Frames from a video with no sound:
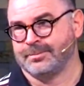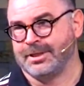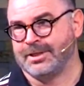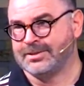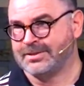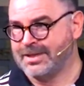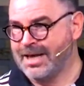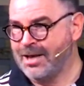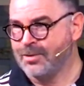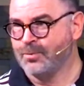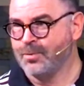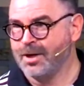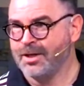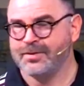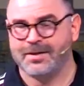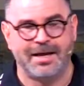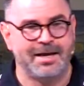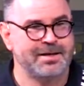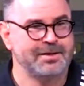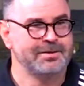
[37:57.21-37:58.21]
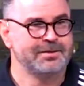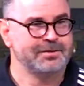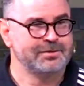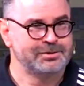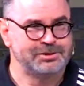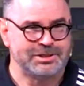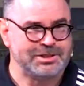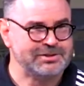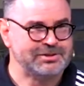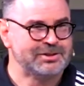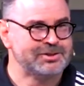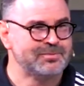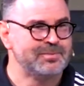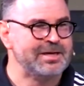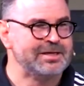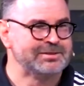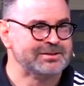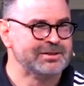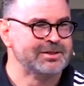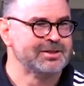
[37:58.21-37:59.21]
Is that what Jesus
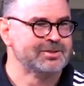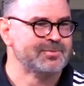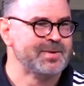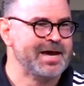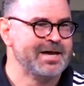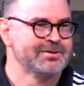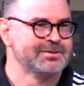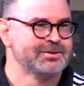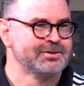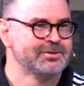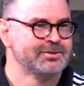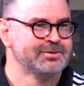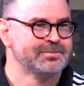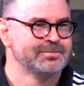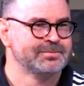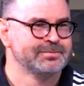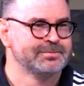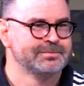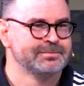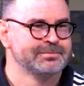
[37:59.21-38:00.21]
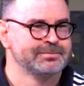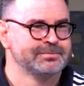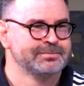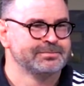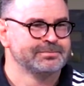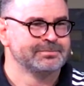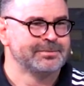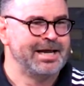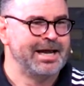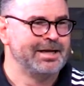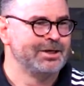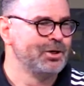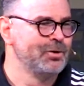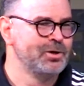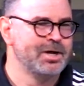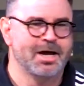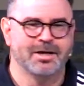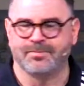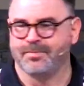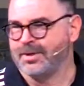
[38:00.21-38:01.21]
means in this passage? Ain't
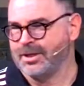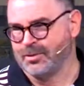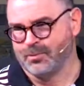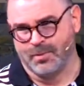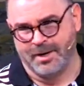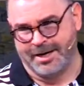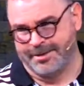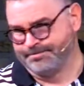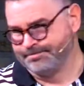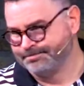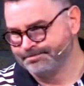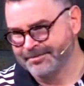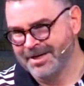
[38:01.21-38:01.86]
no cotton picking way.